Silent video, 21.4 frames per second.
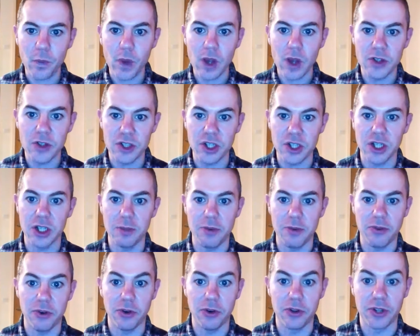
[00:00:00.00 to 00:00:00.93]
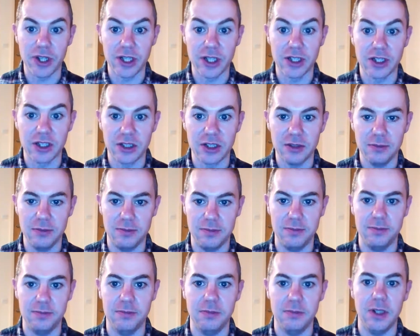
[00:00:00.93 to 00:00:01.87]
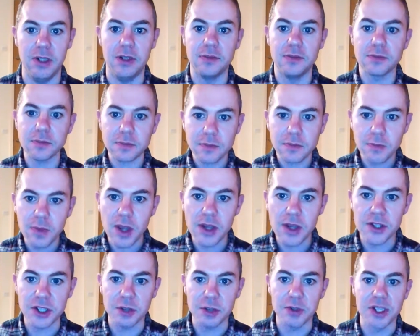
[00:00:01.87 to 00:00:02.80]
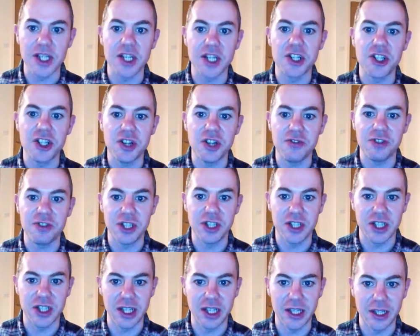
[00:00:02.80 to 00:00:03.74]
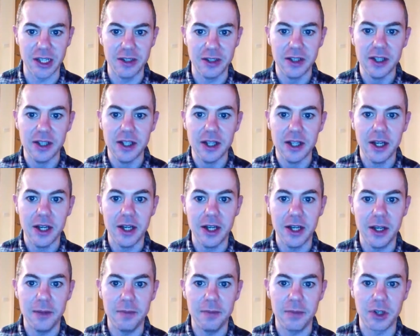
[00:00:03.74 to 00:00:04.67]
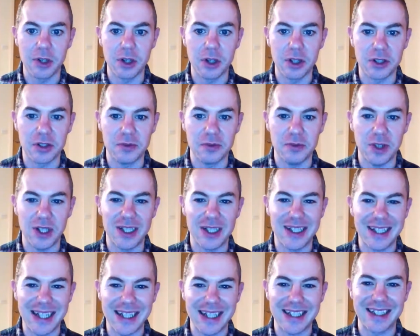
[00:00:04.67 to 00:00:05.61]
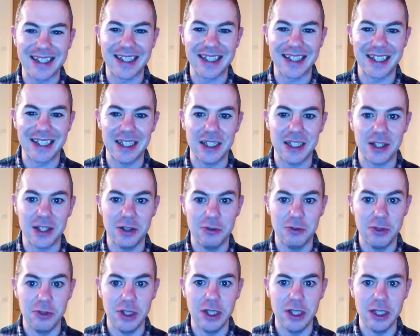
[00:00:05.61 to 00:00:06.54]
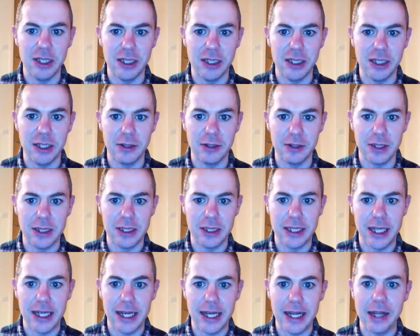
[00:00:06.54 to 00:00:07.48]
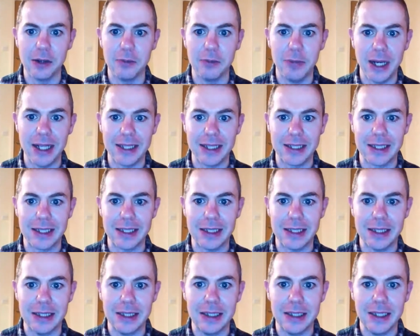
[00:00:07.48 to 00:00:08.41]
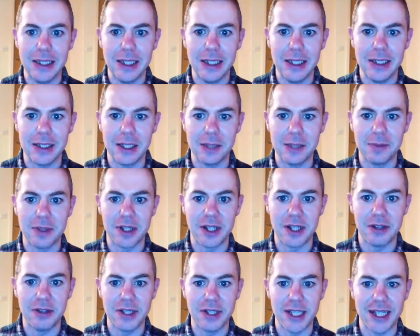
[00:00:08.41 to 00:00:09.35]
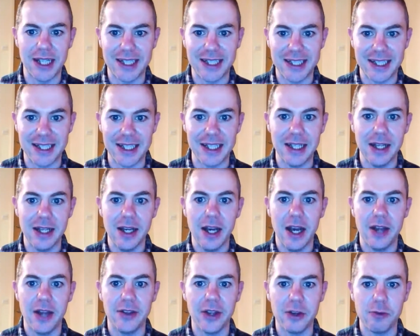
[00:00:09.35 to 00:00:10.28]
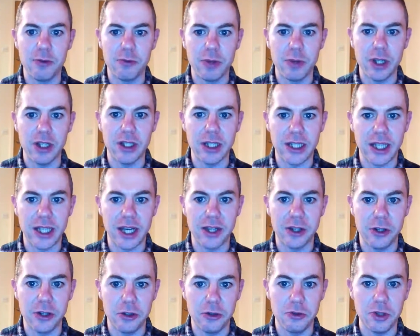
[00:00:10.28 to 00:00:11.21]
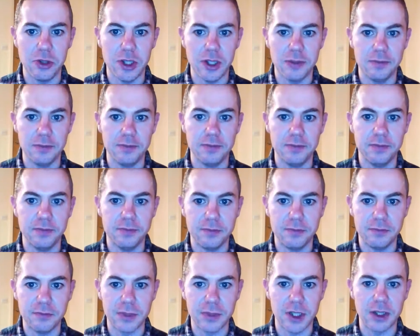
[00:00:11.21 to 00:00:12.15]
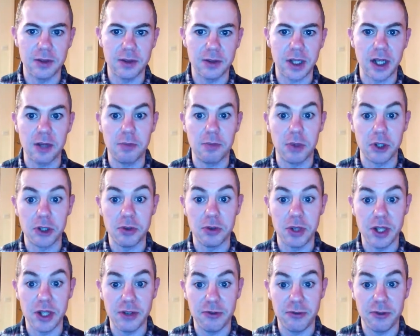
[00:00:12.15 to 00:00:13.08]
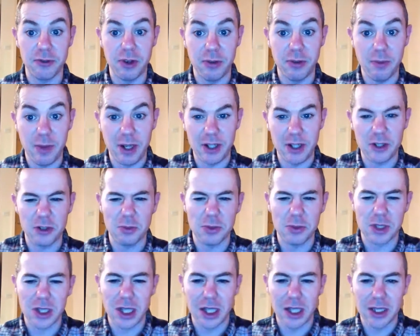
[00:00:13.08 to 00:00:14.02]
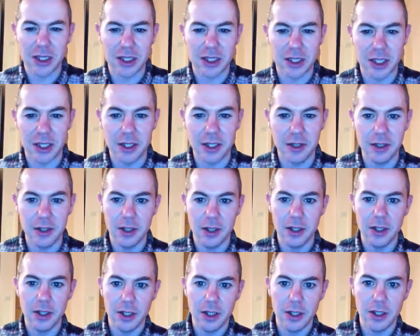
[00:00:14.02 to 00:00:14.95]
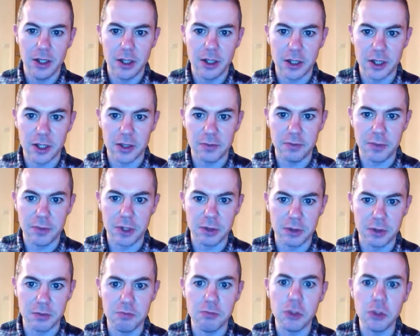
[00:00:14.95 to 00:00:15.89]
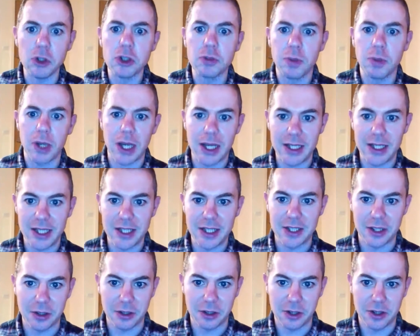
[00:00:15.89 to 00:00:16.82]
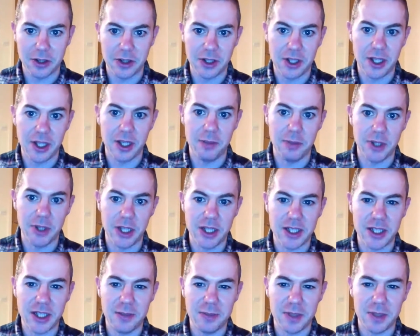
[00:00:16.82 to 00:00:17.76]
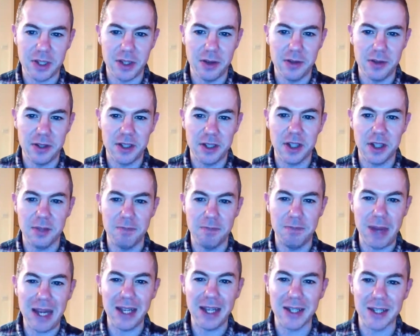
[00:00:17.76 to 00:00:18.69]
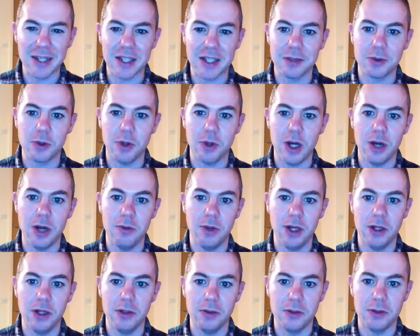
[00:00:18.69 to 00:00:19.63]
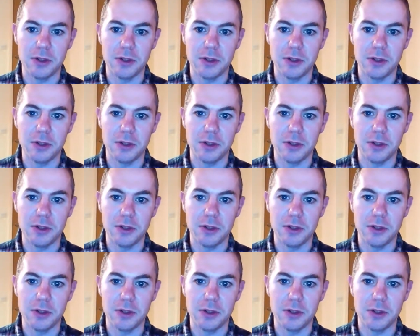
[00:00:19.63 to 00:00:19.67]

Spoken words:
Certainly before things, shall we say, shift into gear. There are some fantastic scenes that are really, they're nail biting in terms of their intensity, and they really get you. It kind of puts you in a different frame of mind. It's almost like there was multiple ideas going on here, but they seem to balance them quite well.